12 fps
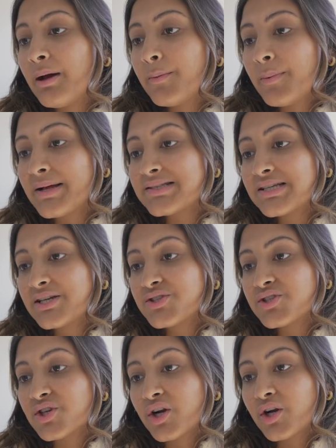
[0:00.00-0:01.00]
I'm about to get
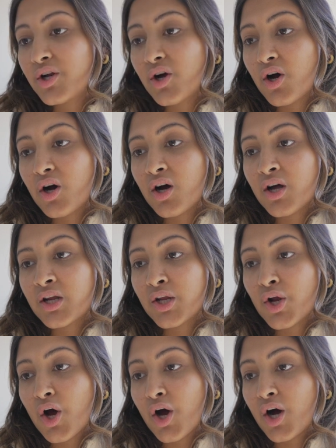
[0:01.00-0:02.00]
started on
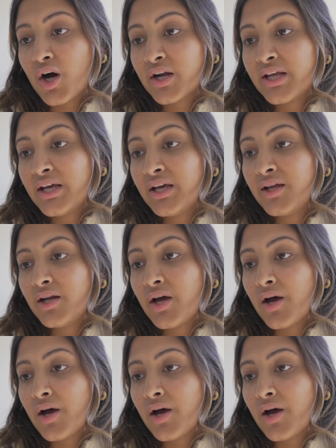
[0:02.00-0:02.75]
an audit.